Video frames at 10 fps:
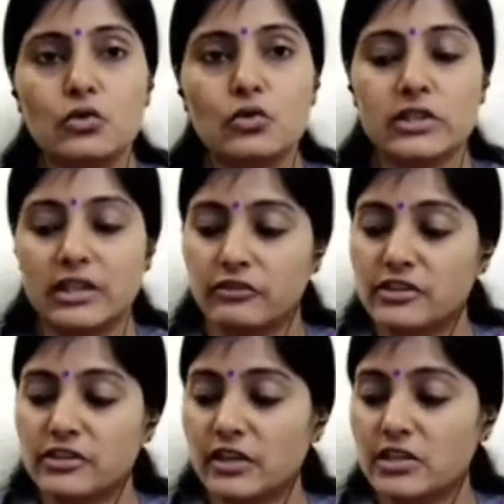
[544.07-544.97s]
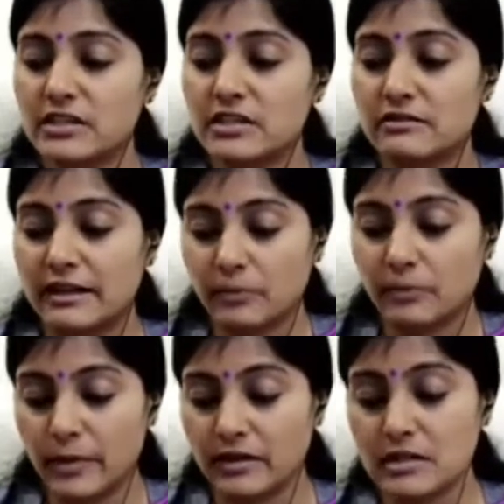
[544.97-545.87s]
infrastructure
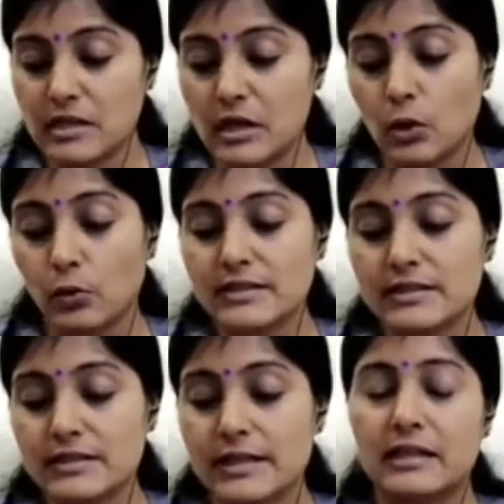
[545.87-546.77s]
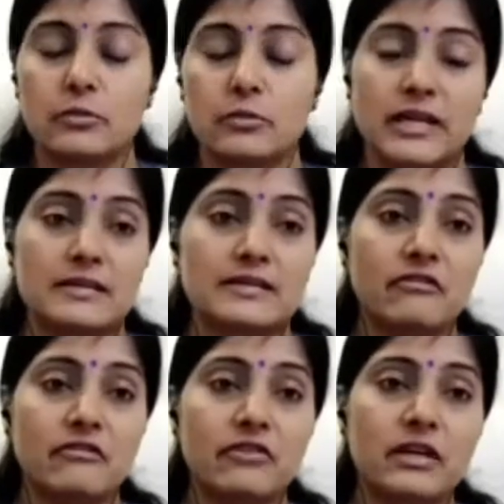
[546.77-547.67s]
development which is taking place.
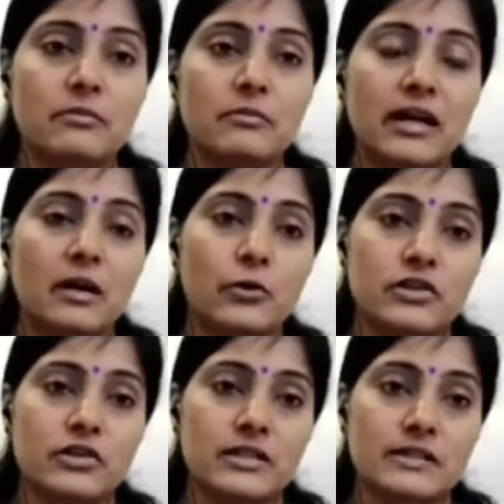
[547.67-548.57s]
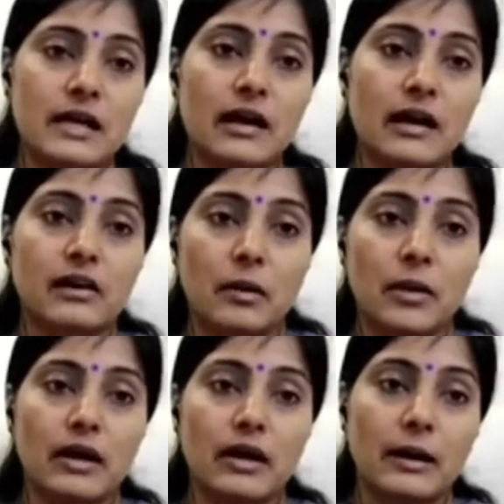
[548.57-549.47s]
Several mega projects are
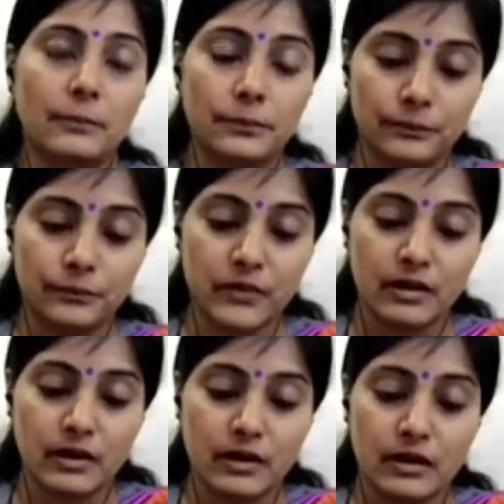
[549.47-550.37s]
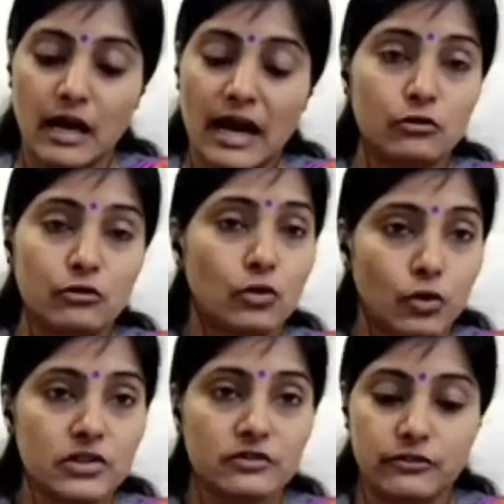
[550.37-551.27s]
coming up. I would
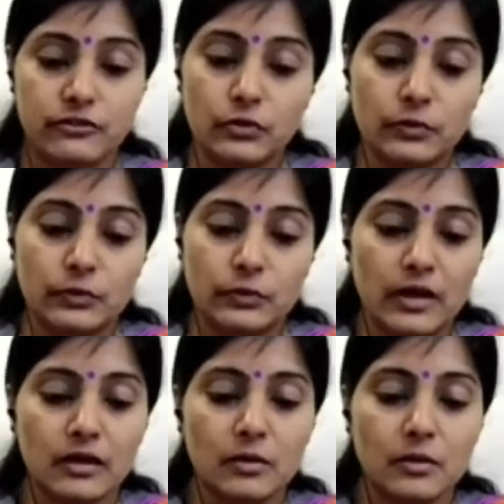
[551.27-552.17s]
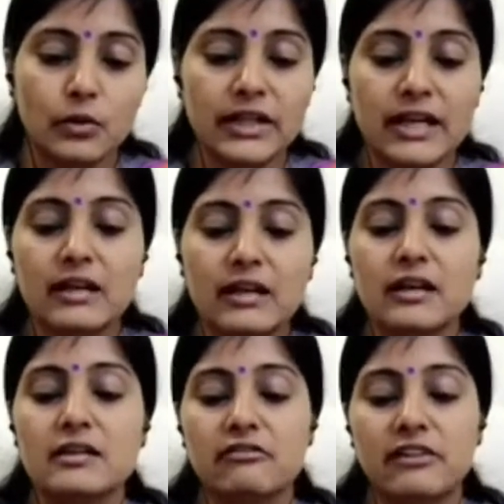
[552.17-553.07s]
quote a few. Bundelkhand
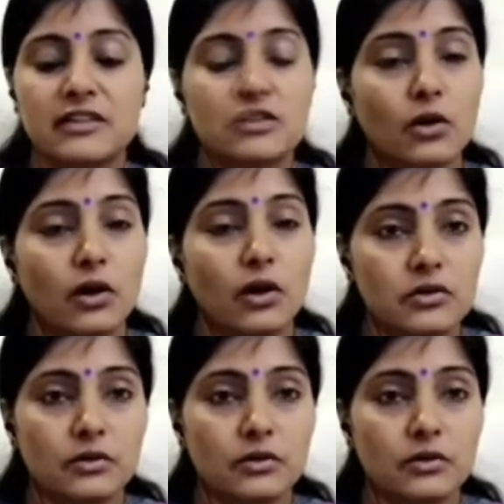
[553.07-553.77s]
Defence Corridor,